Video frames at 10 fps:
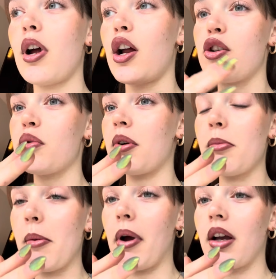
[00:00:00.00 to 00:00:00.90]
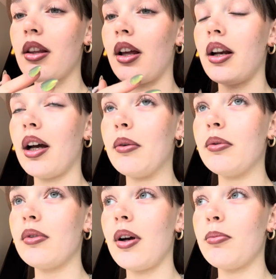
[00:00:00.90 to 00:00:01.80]
I just want to be back there now.
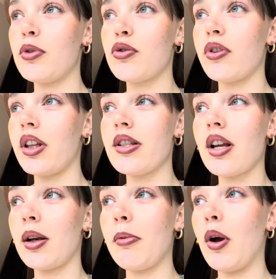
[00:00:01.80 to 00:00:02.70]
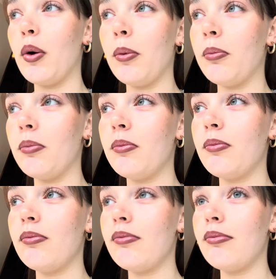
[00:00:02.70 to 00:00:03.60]
I'm just really sad I'm home.
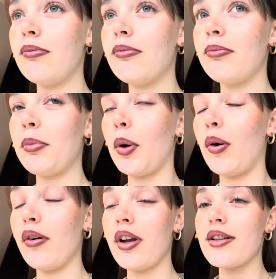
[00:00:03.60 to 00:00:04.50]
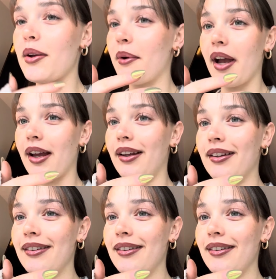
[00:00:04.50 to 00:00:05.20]
But it's okay.